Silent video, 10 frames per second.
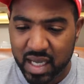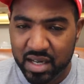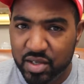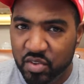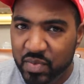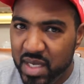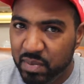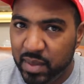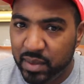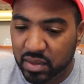I don't know if
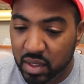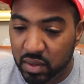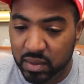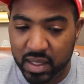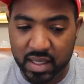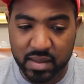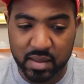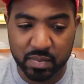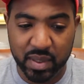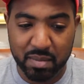many people know
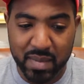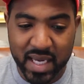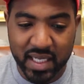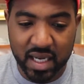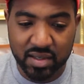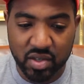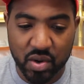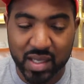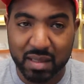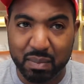this, but Medicare is
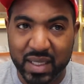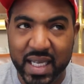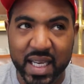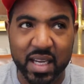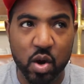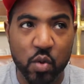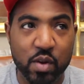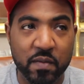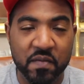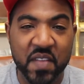currently bleeding
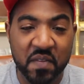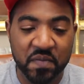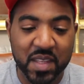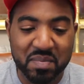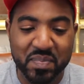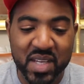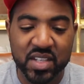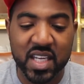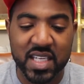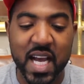over $50
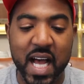billion